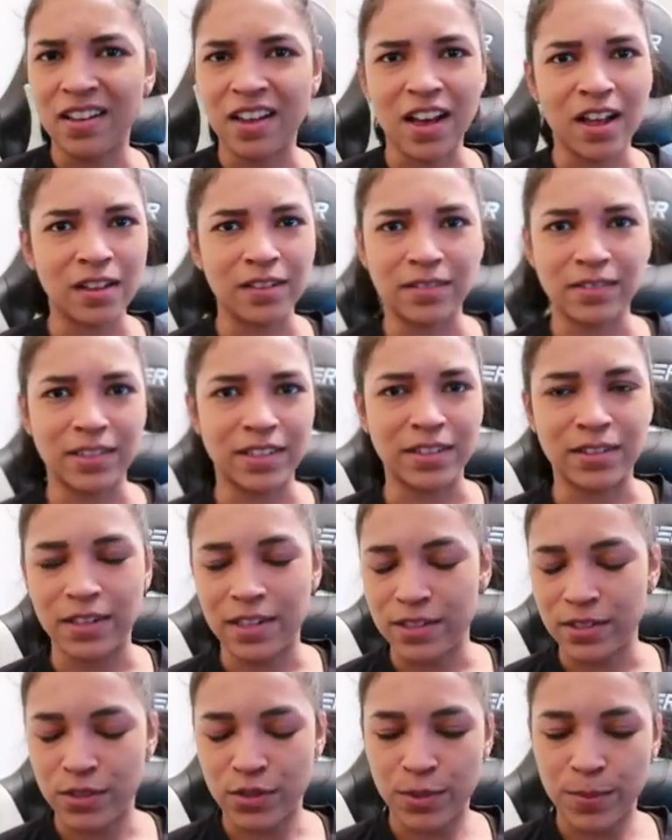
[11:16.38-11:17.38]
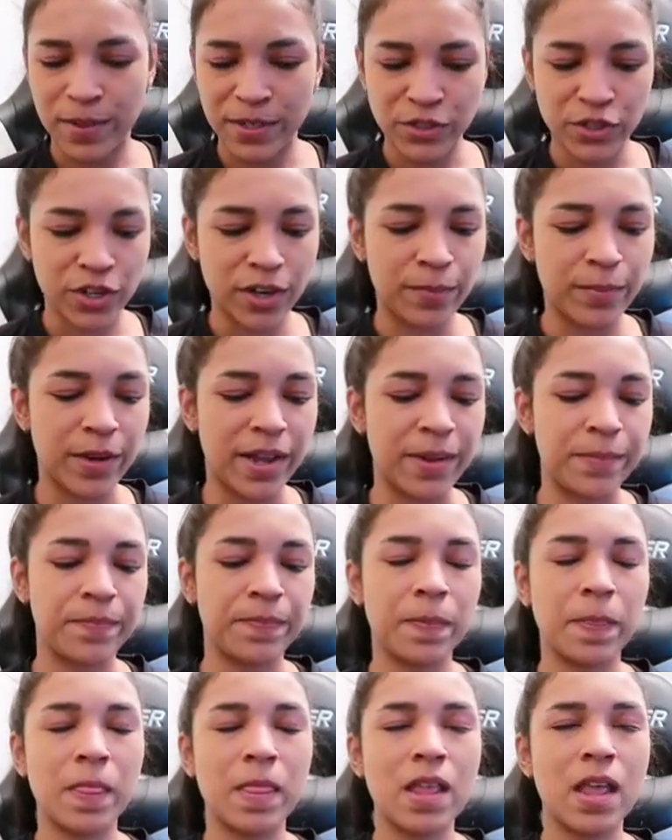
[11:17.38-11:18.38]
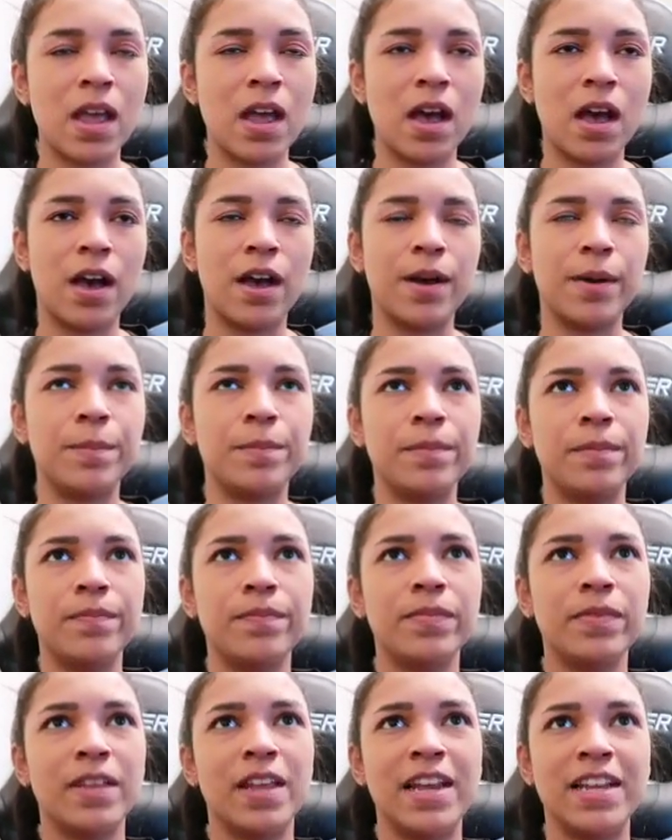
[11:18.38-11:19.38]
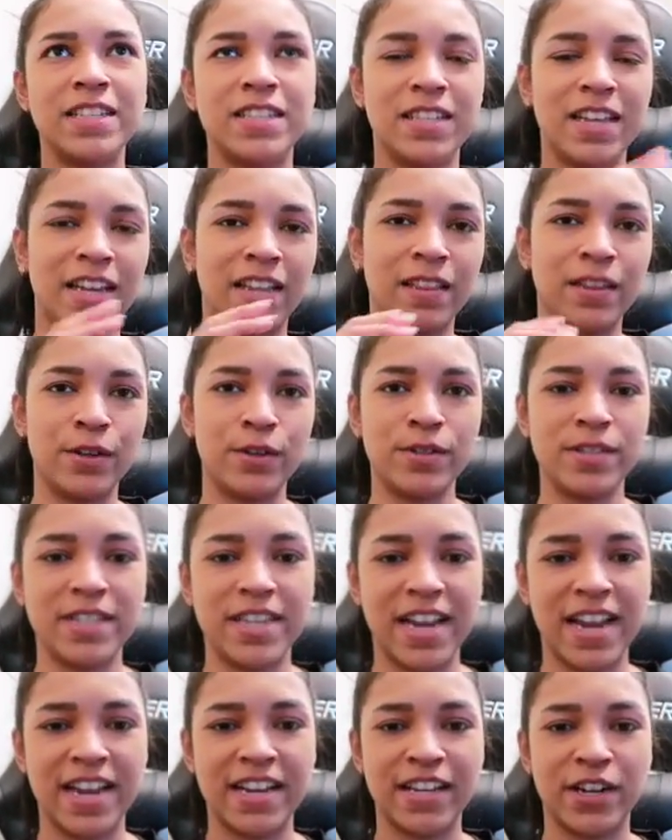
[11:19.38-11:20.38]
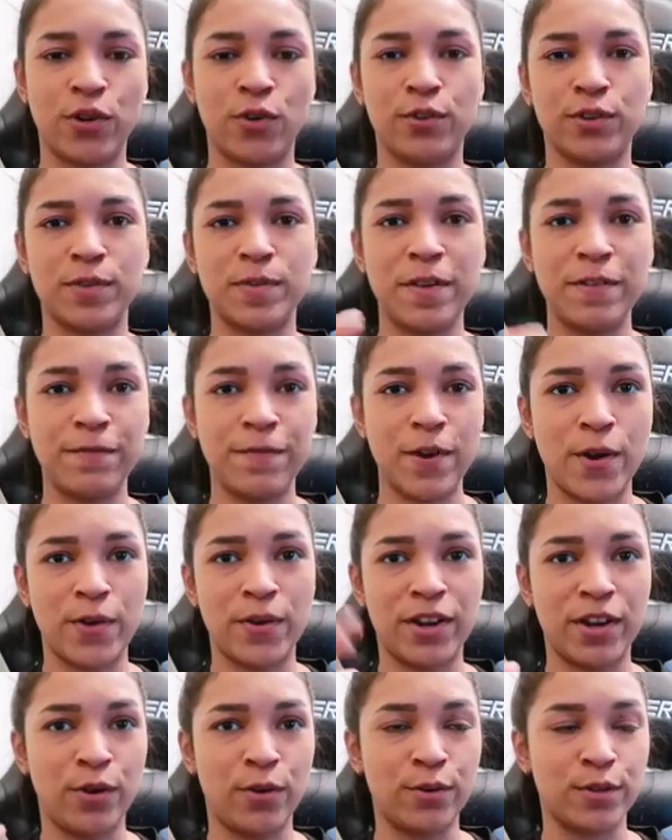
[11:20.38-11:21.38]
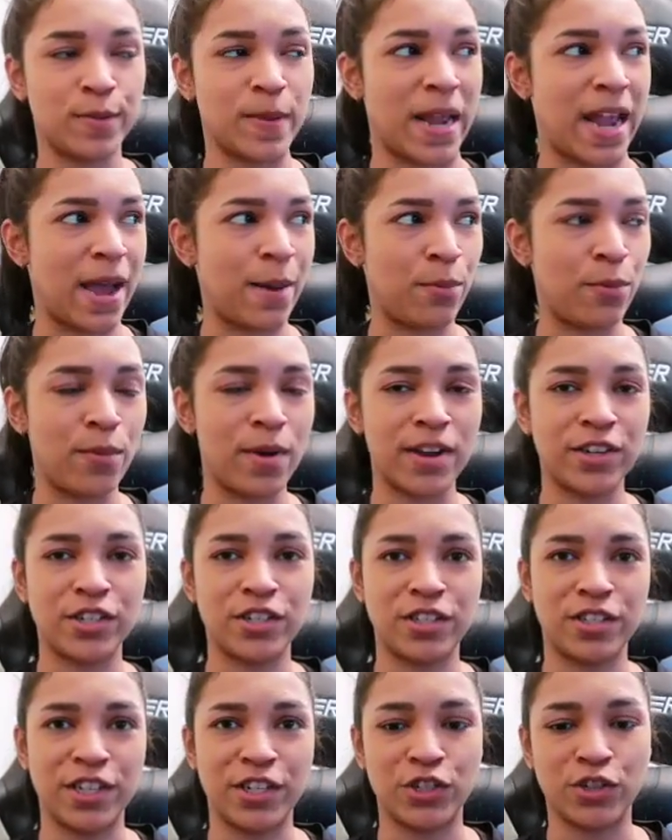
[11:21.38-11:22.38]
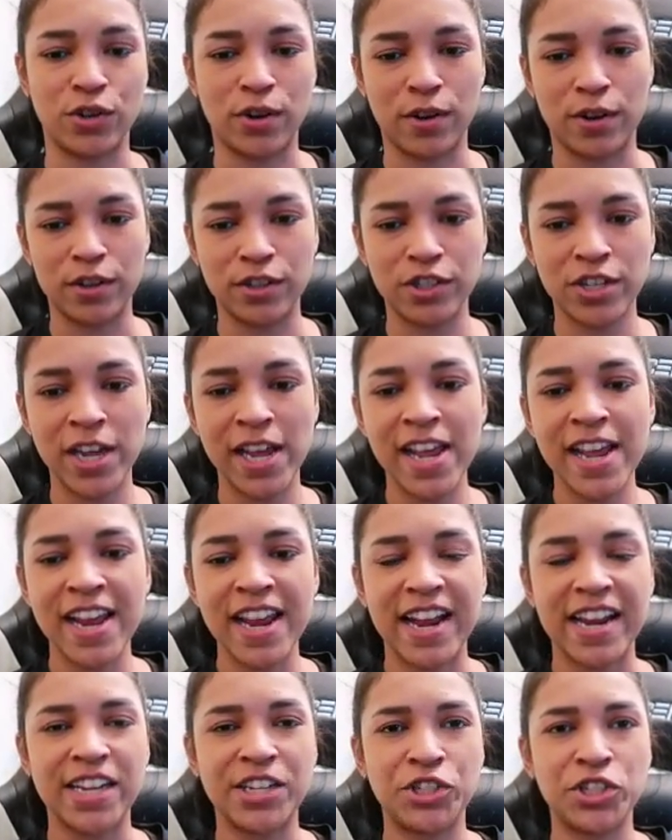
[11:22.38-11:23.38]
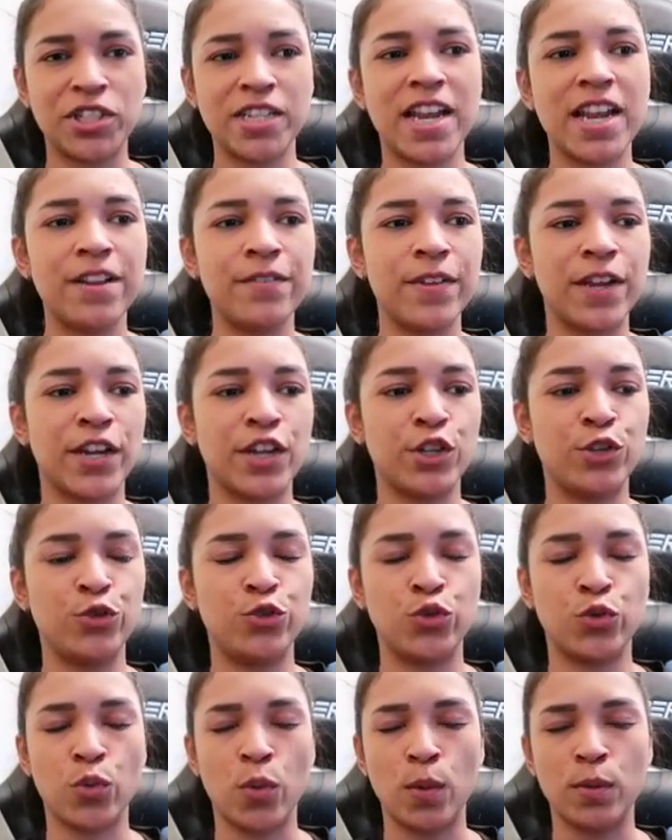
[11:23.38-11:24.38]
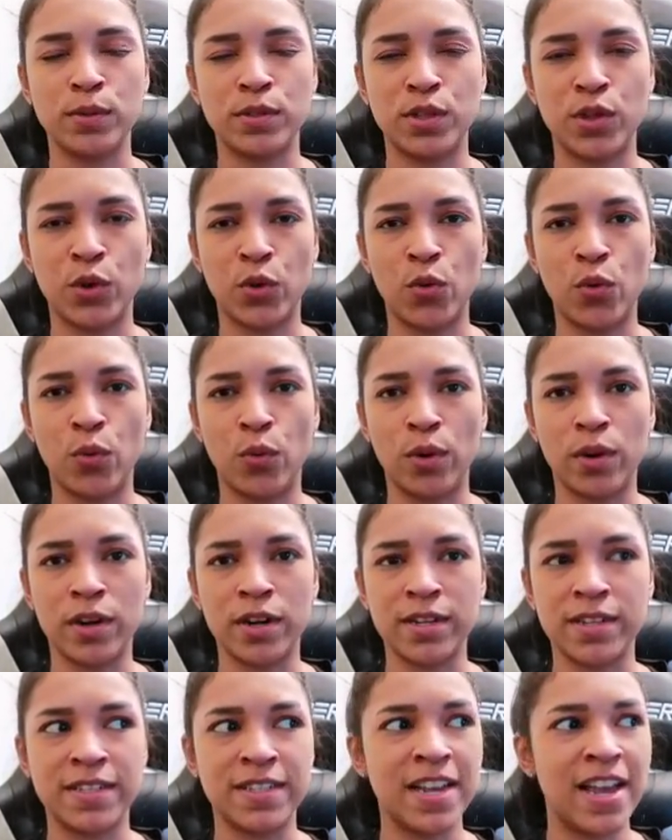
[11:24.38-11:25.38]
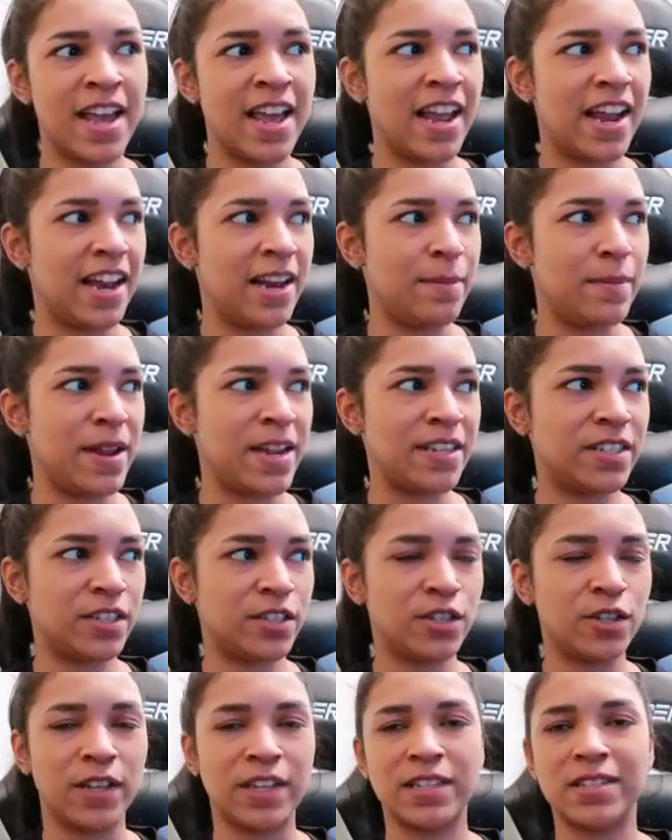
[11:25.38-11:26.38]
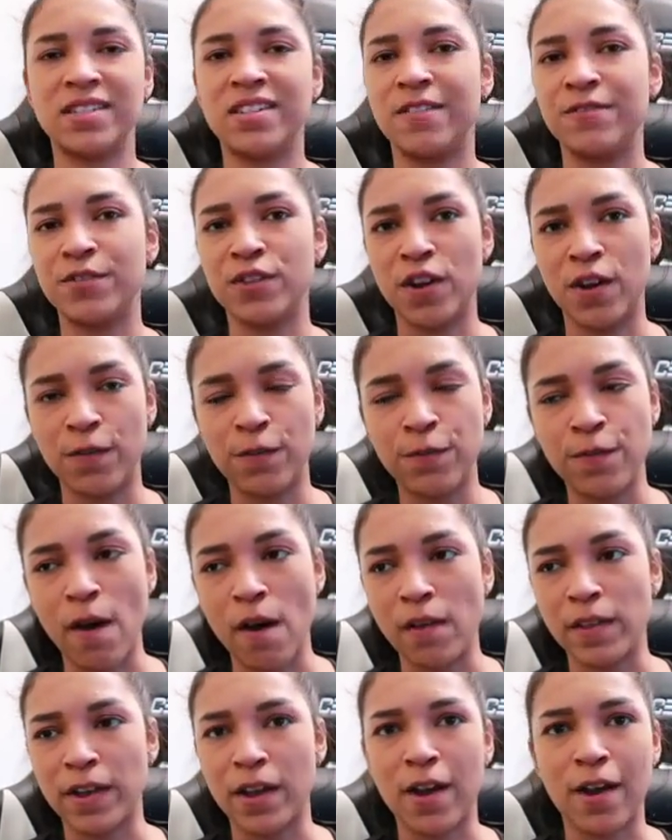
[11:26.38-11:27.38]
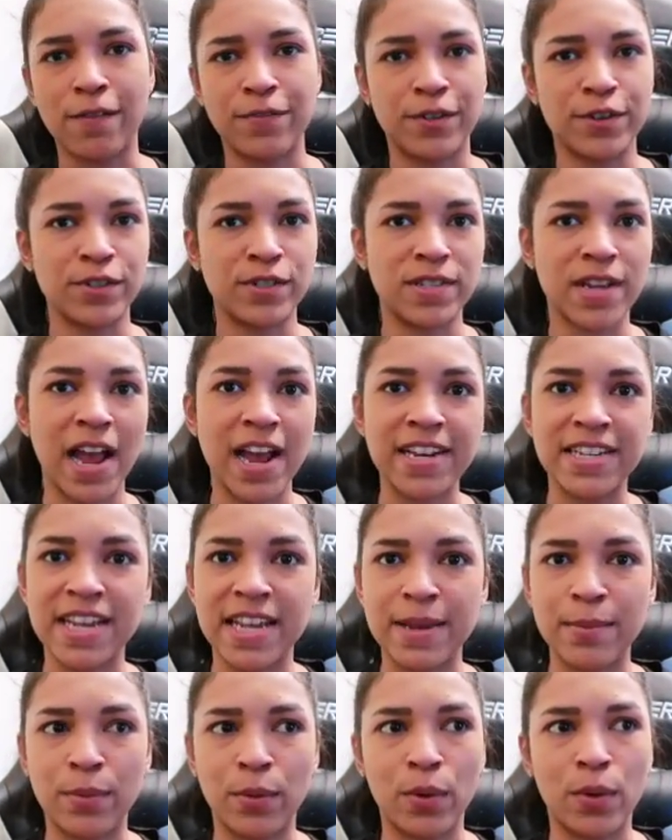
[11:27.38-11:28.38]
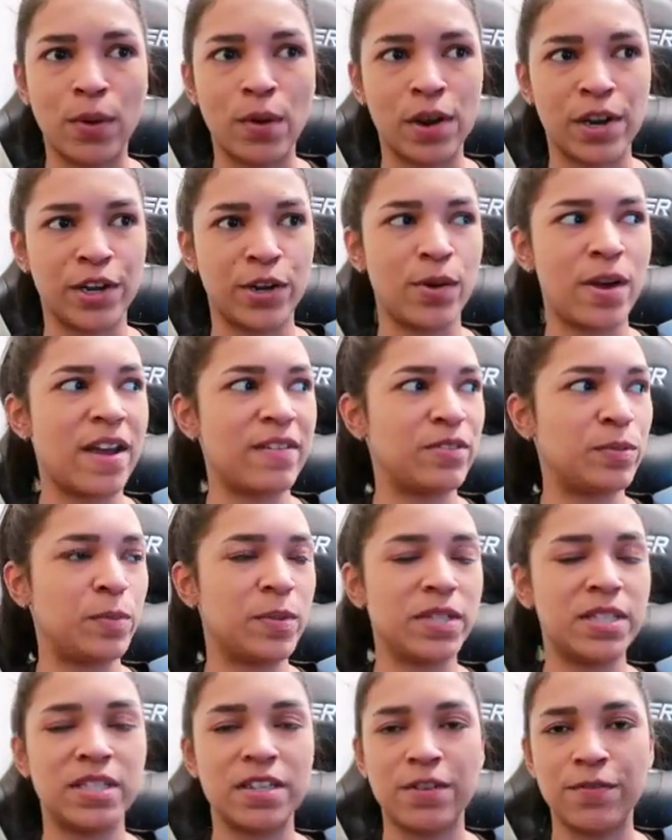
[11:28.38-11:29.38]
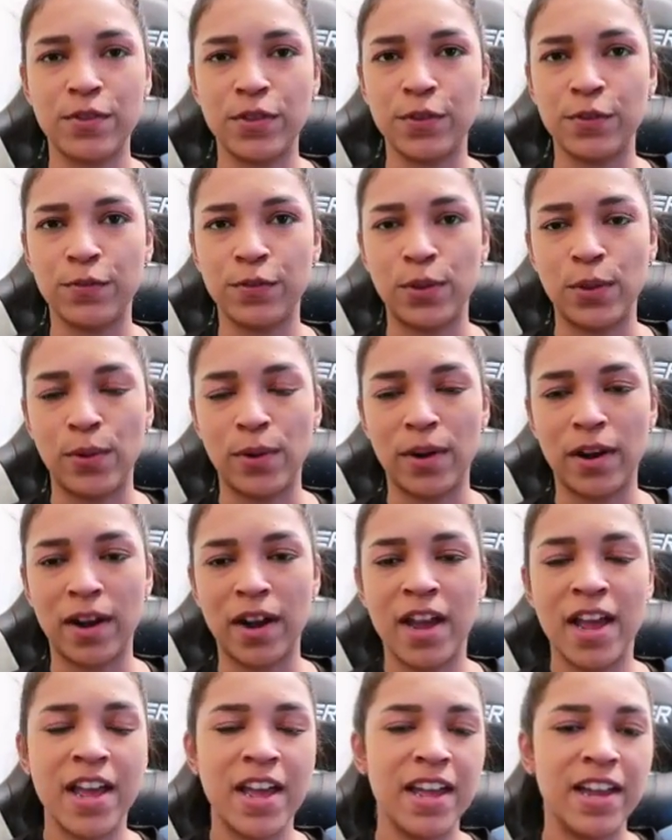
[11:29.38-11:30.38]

I'll insert a picture, but it's like a little stand. It holds my phone, it holds my Apple Watch as they charge, and it just kind of like controls the cords, and it makes it so like stuff's not falling off your side table, or you don't have to put stuff on the floor.